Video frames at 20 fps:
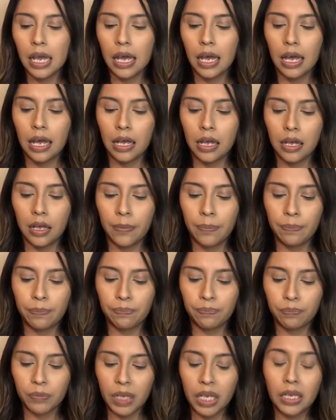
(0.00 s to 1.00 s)

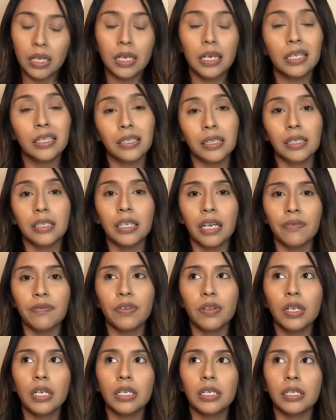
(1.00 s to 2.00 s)
And then I
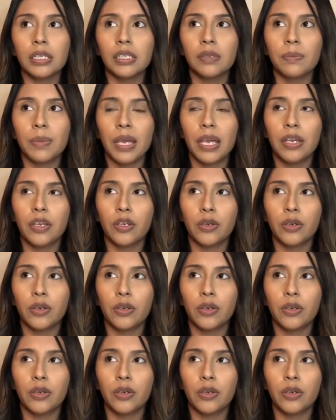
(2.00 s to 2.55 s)
feel it does make